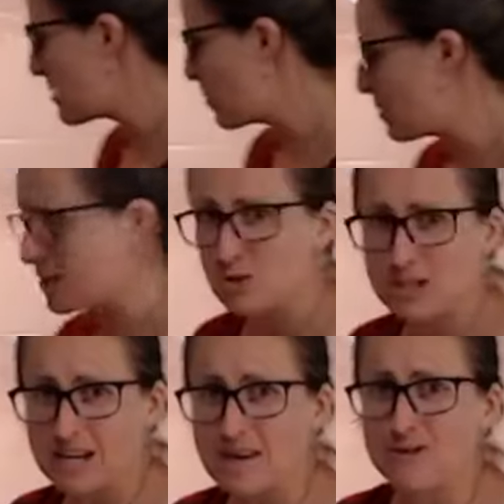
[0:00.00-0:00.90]
pretty much all you
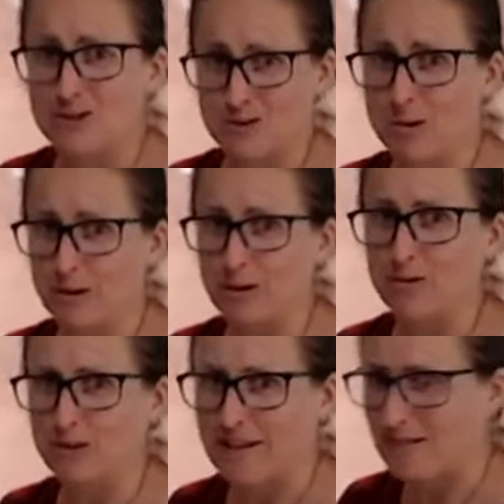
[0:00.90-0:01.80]
need for tropical
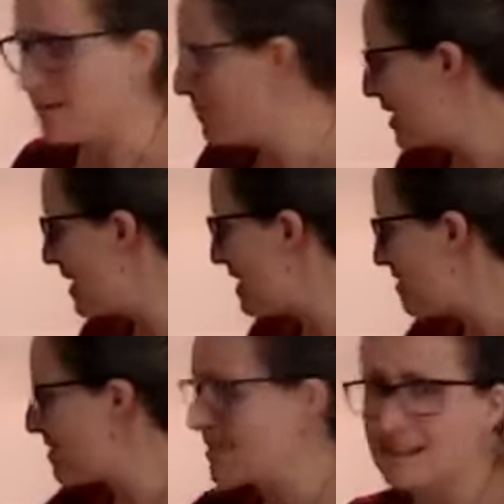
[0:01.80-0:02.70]
flavor.
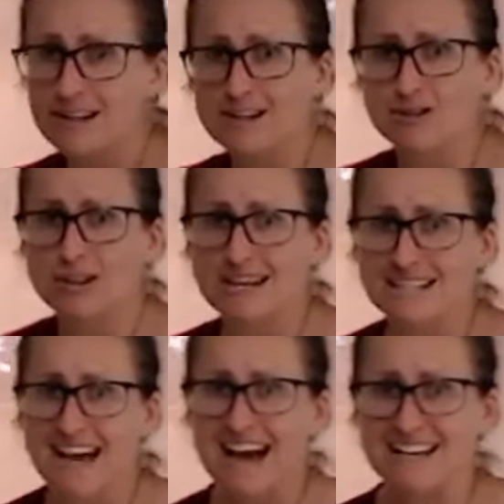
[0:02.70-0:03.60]
The thing that I do like to
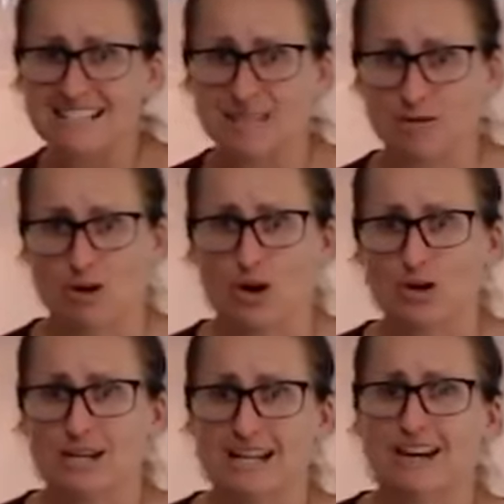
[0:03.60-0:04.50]
add is some
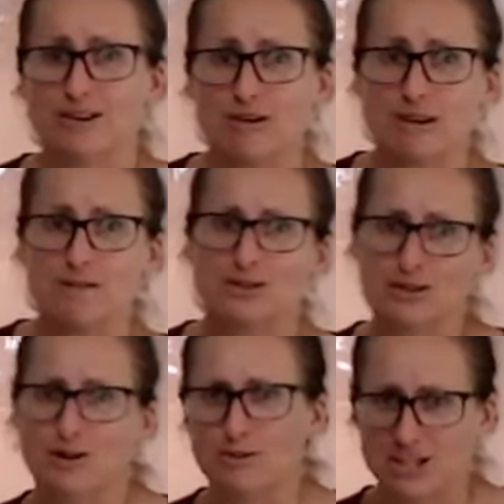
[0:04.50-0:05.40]
coconut cream.
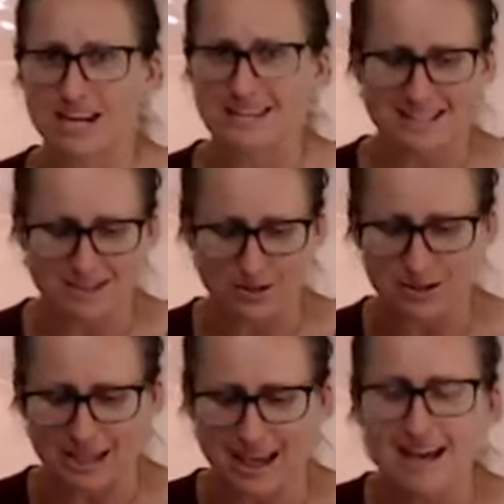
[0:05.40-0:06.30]
I was shaking this
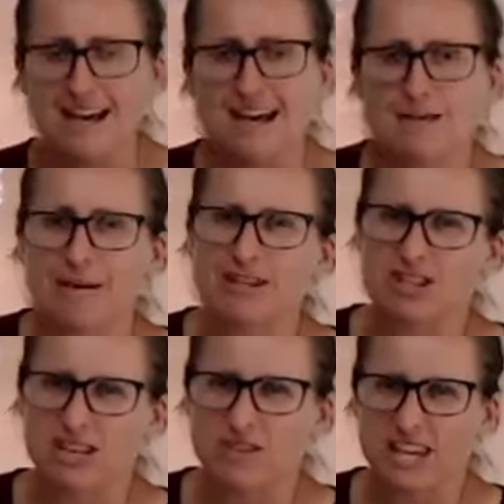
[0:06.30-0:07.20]
earlier. Make sure
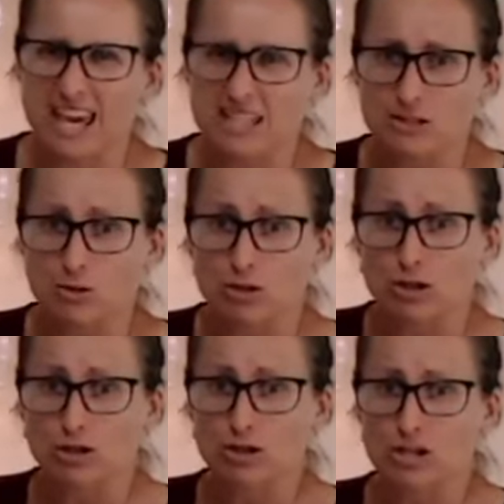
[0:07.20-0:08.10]
you give your cans a good
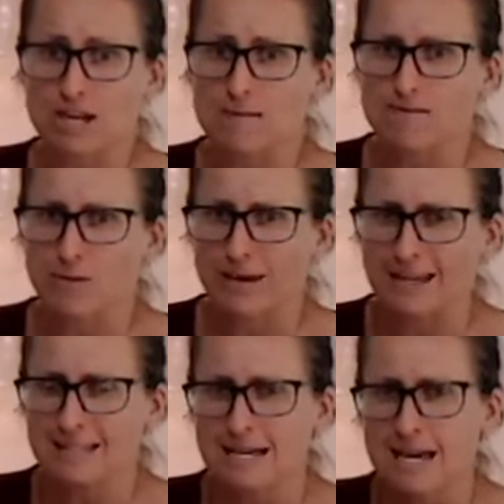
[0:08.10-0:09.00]
shake
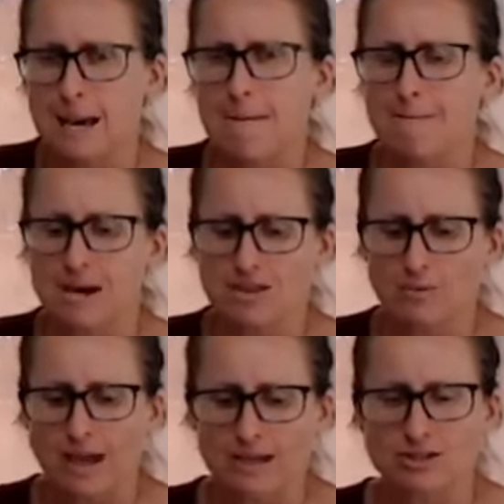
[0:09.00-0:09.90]
beforehand. By the
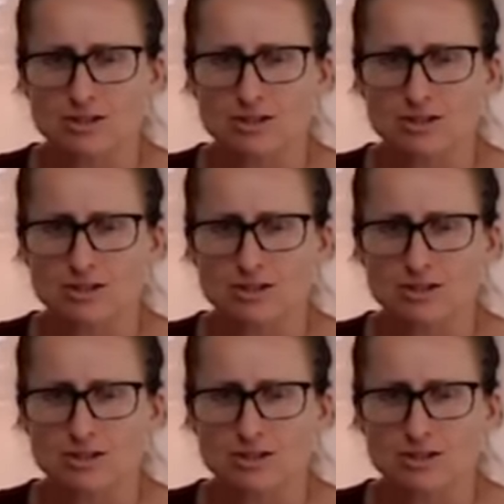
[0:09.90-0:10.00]
way,